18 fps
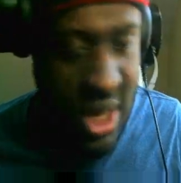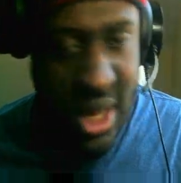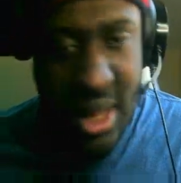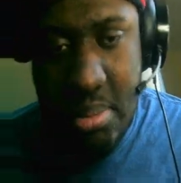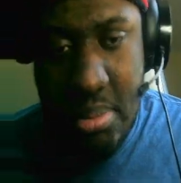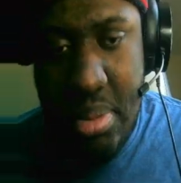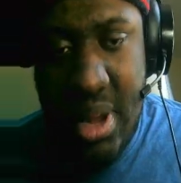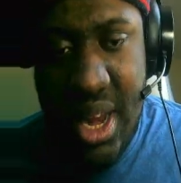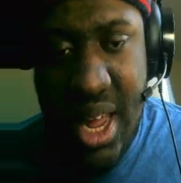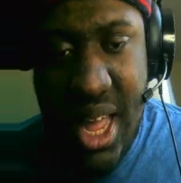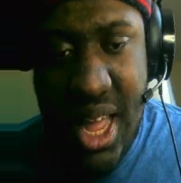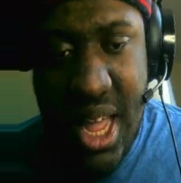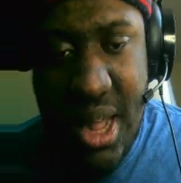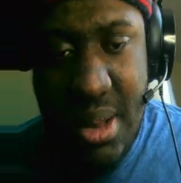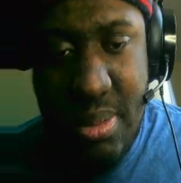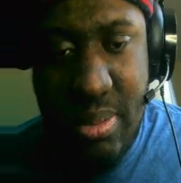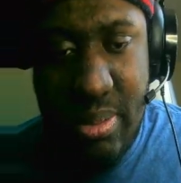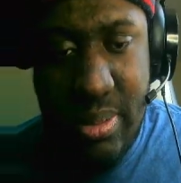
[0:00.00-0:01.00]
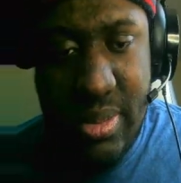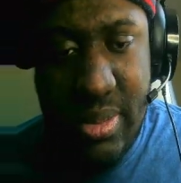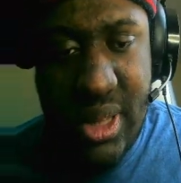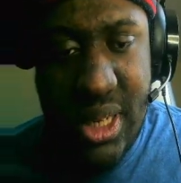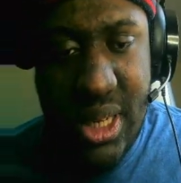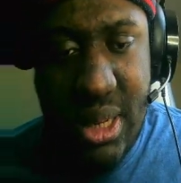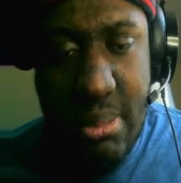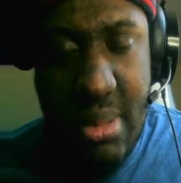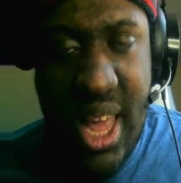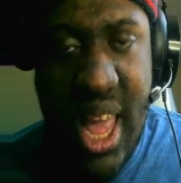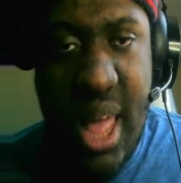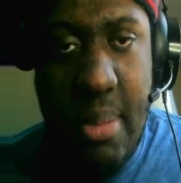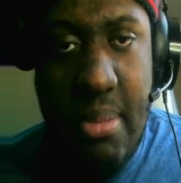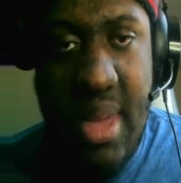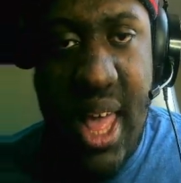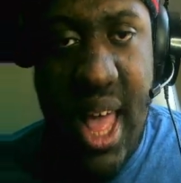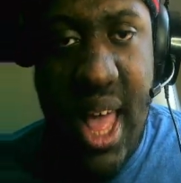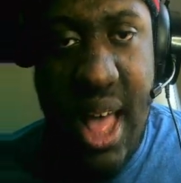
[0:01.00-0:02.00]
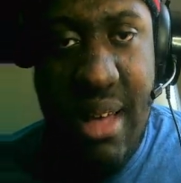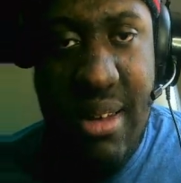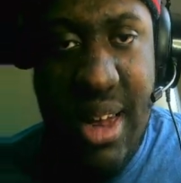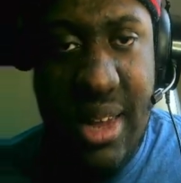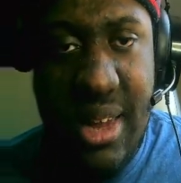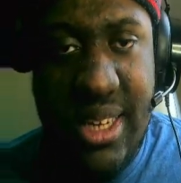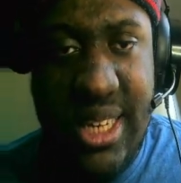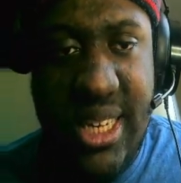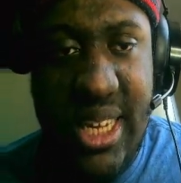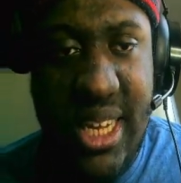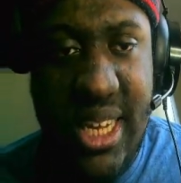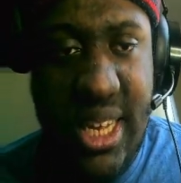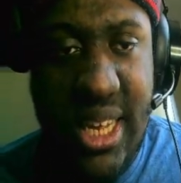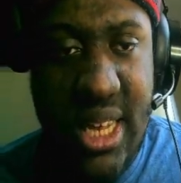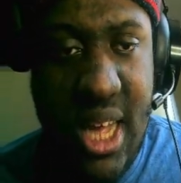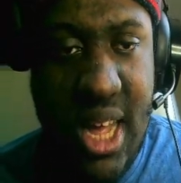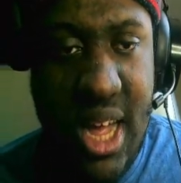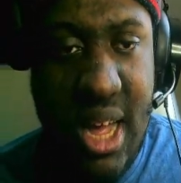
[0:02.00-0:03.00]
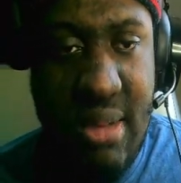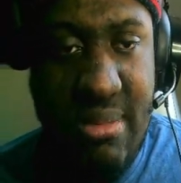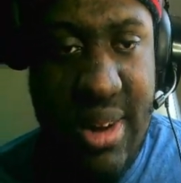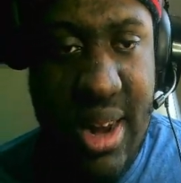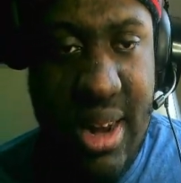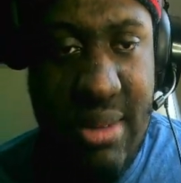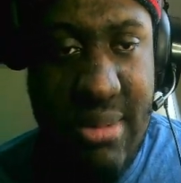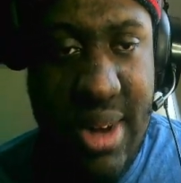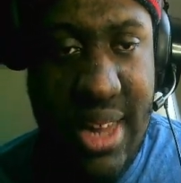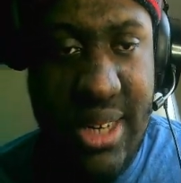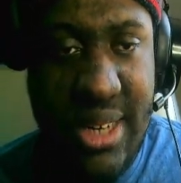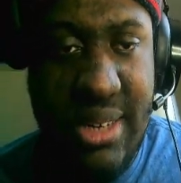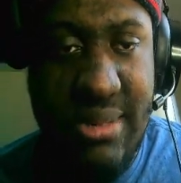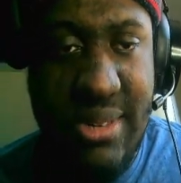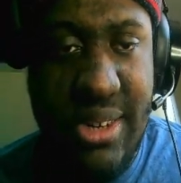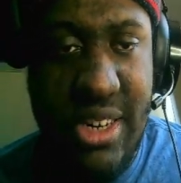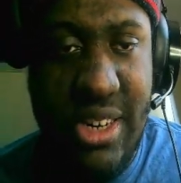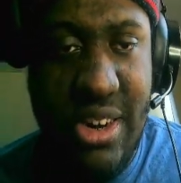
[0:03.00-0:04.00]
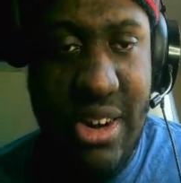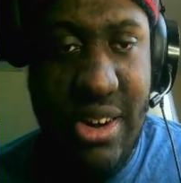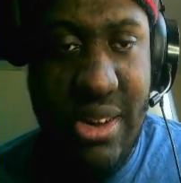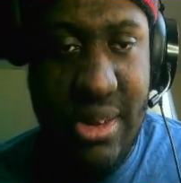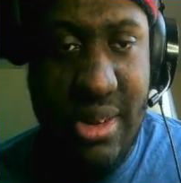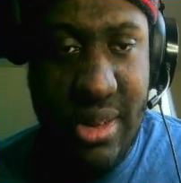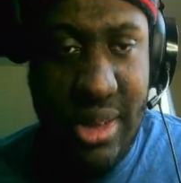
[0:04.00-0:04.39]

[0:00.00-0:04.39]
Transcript: But um but yeah man, I would love to see um Ronda Rousey return.